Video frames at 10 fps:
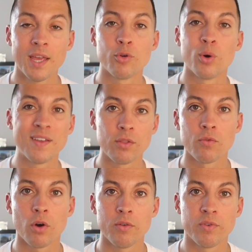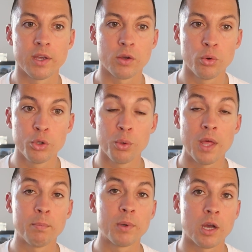if you're in the right vehicle you'll
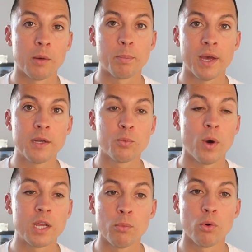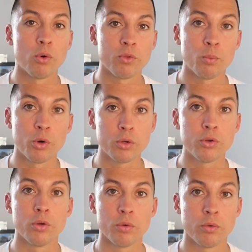then become paid way more than what you
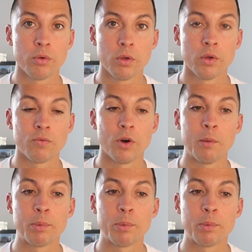do right?